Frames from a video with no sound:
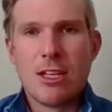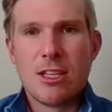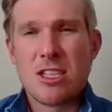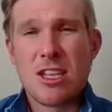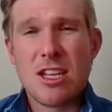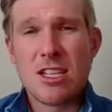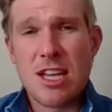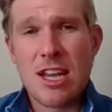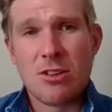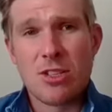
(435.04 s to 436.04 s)
The city of
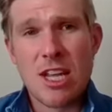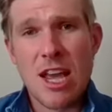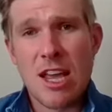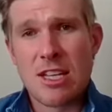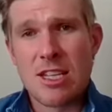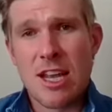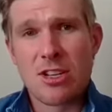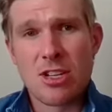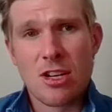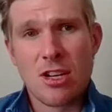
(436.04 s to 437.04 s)
San Jose has
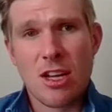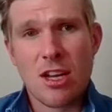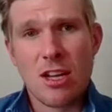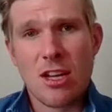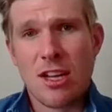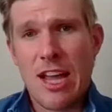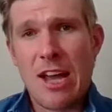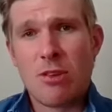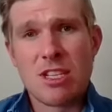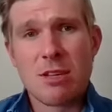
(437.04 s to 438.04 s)
entered a
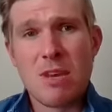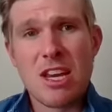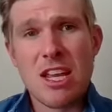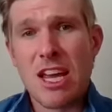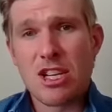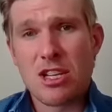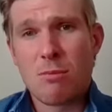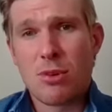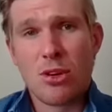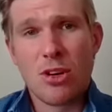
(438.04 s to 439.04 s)
housing mediation
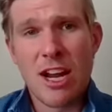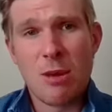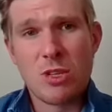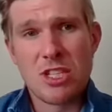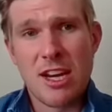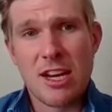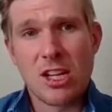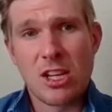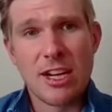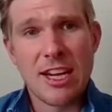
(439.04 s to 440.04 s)
program with Santa
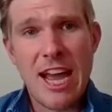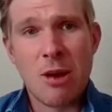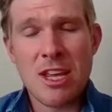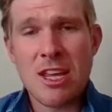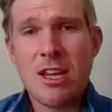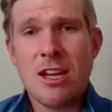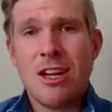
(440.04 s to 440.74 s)
Clara County